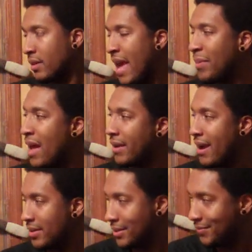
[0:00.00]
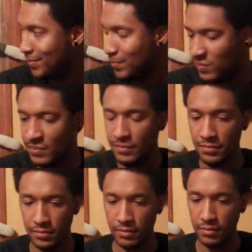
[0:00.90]
Capcom character. Yeah.
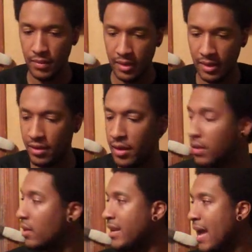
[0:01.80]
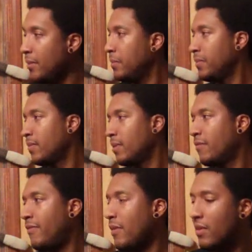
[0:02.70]
Mm-hmm. you are gonna nickel and dime you.
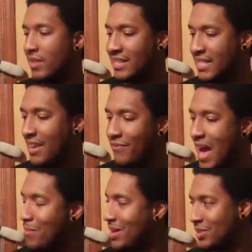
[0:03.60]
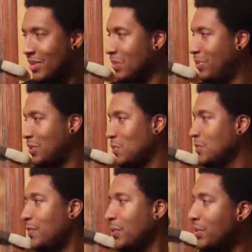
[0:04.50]
What about the same five bucks you need to put
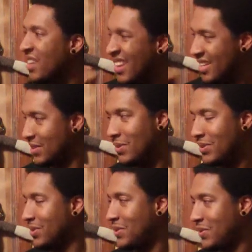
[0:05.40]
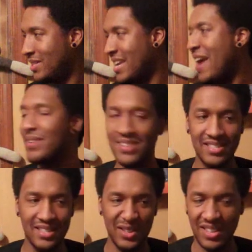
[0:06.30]
towards food is gonna go towards
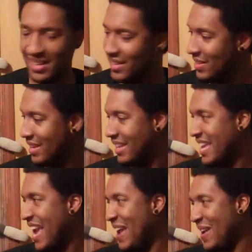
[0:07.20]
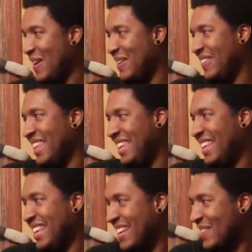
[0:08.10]
characters in the in the, in the game. Wait, wait, wait.
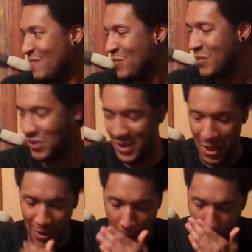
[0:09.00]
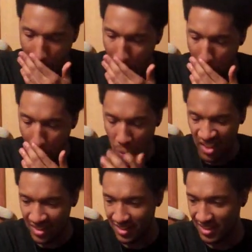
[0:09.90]
last. like, go ahead, go ahead. Um, Chun
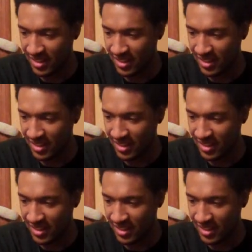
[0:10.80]
Li.